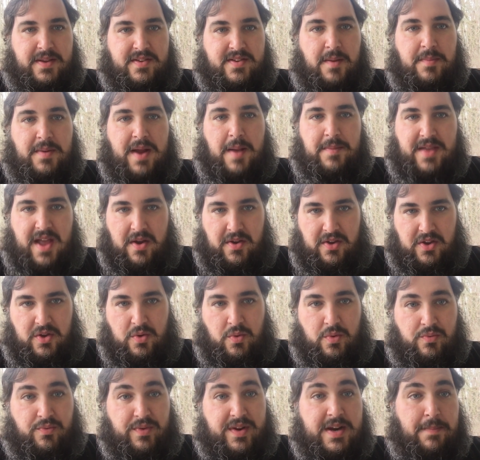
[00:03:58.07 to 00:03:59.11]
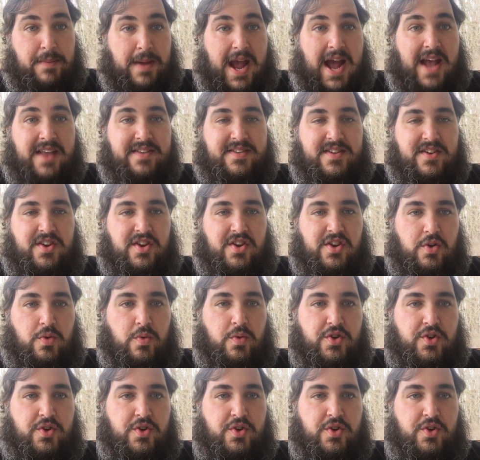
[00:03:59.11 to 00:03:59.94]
Sometimes you would read a passage and you